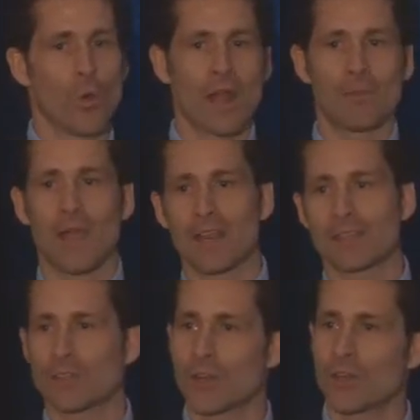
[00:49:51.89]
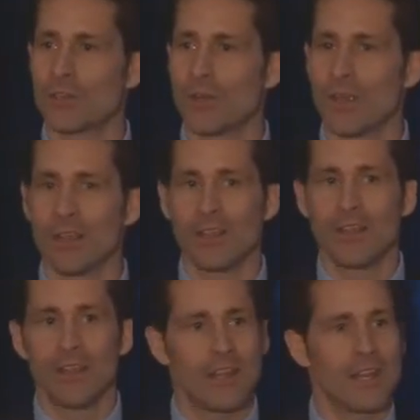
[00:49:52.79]
what I might consider
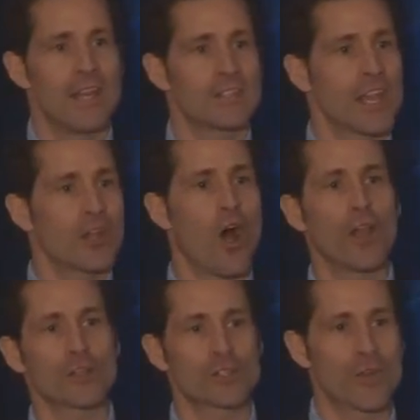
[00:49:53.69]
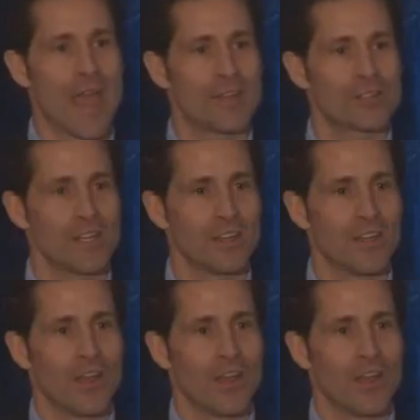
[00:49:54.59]
doing is a caller strategy,